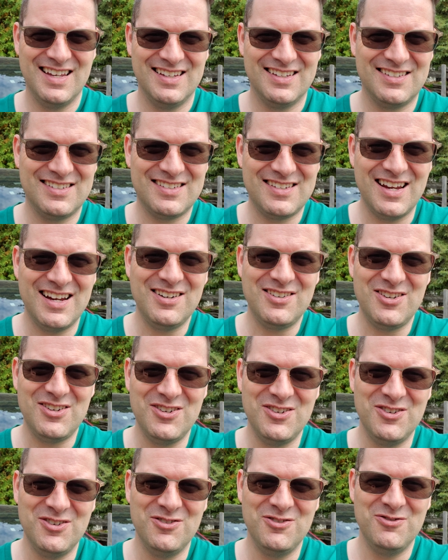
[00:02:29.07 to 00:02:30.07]
Stay
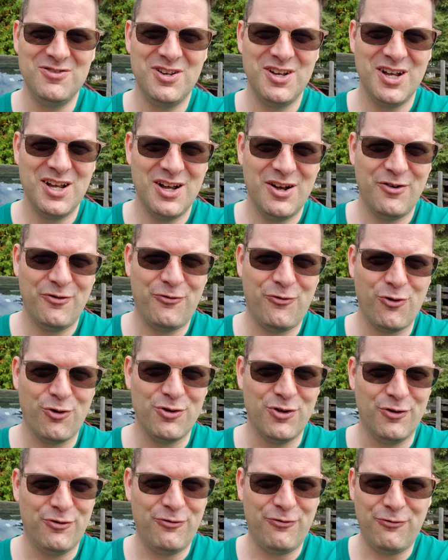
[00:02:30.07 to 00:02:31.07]
tuned
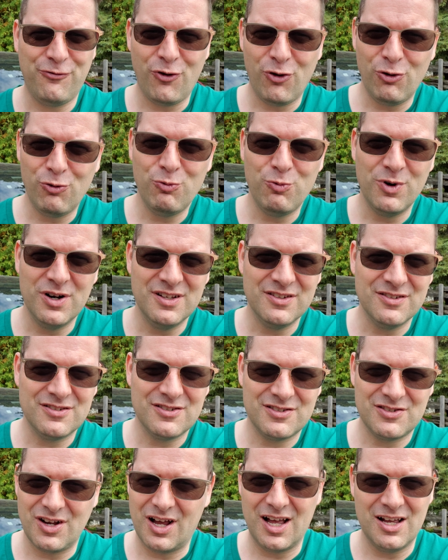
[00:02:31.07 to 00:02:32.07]
for the full
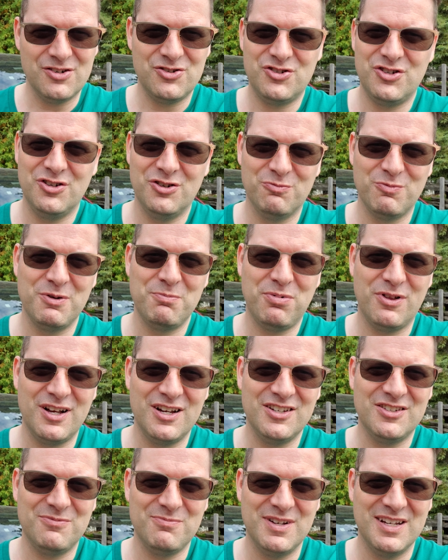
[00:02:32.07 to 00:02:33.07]
windshield
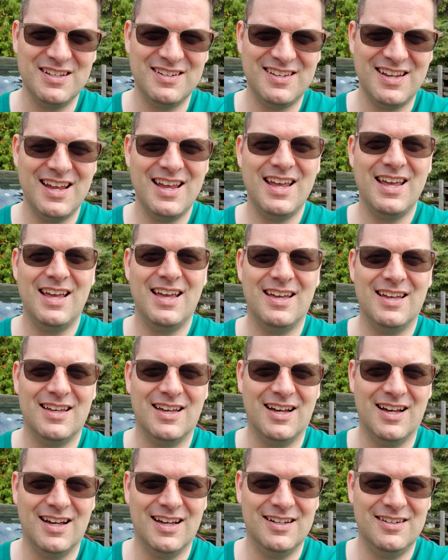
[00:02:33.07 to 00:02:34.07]
replacement
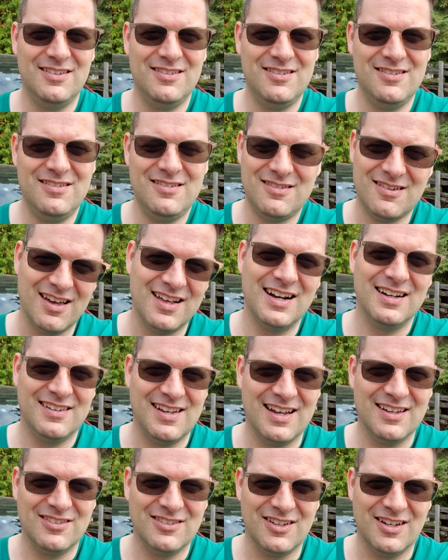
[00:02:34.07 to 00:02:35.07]
done at
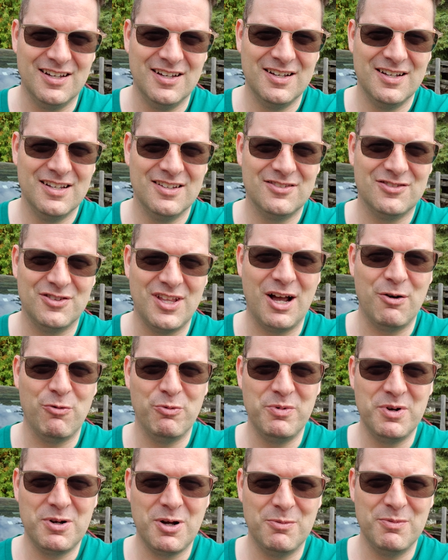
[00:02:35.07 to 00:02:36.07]
Tesla. So that
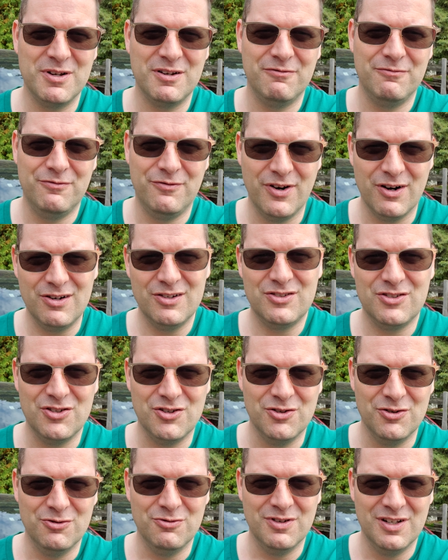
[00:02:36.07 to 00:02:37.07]
will be coming very
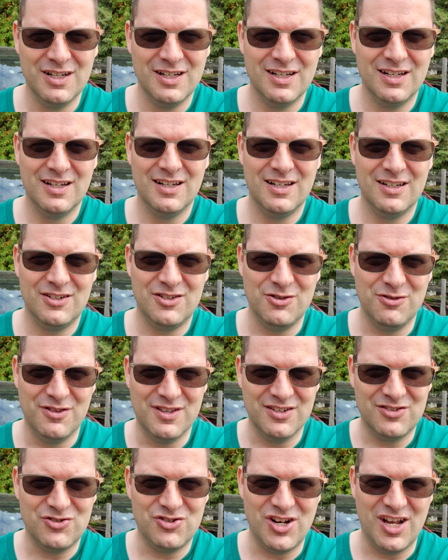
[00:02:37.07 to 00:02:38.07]
soon to
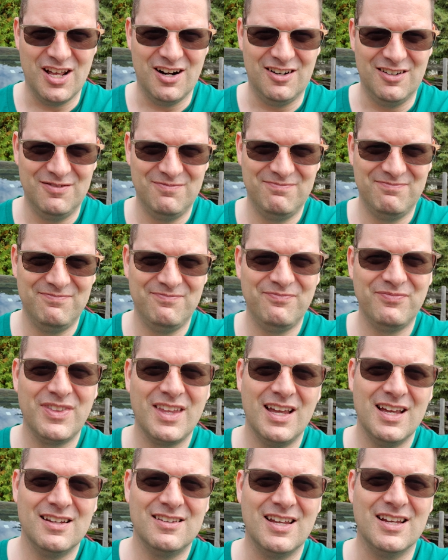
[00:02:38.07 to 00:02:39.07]
this channel.
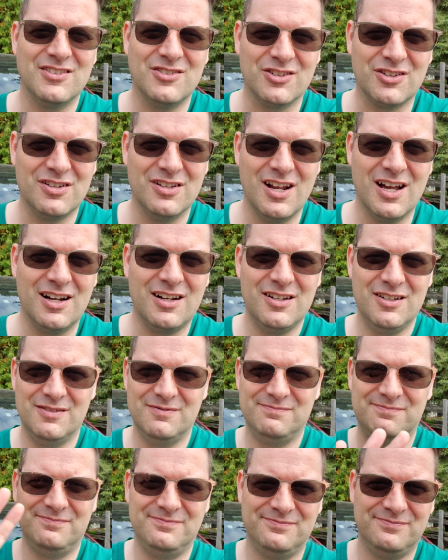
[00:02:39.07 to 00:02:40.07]
Tesla Canuck,
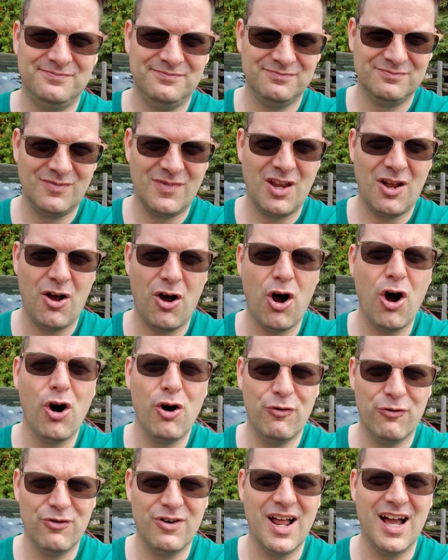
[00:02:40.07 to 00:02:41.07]

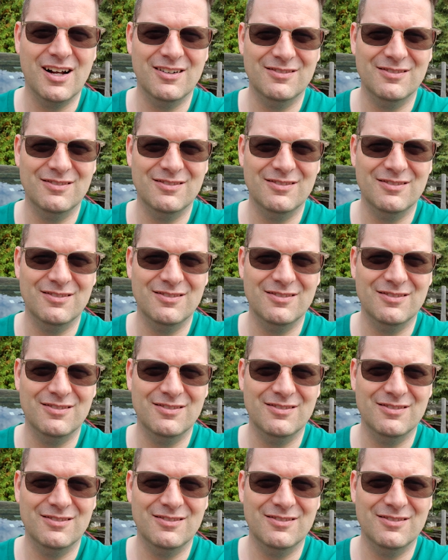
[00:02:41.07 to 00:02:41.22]
over and out.